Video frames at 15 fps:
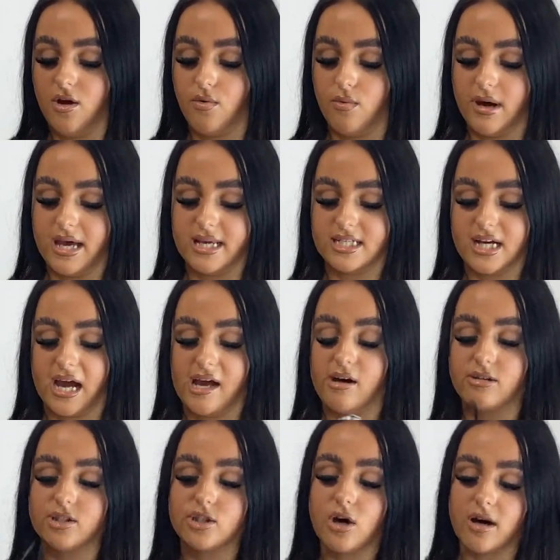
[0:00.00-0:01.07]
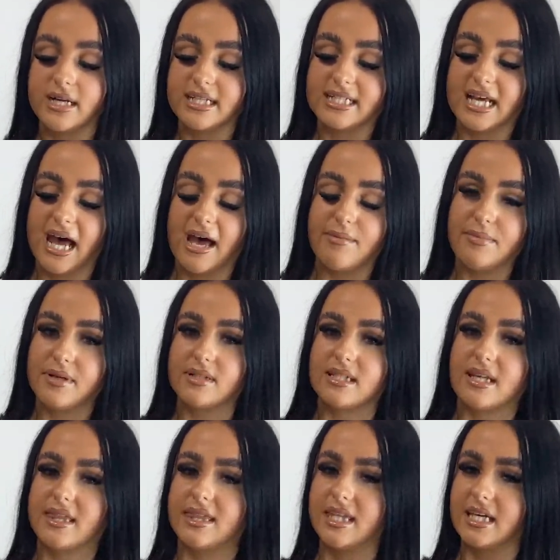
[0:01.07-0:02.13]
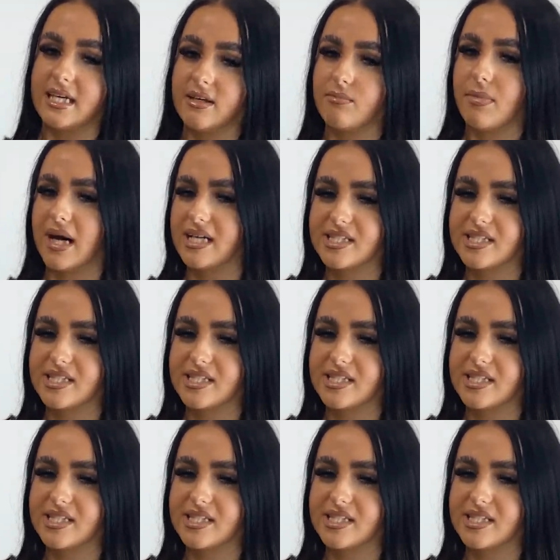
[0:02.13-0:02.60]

which I also got in a 10 because I think my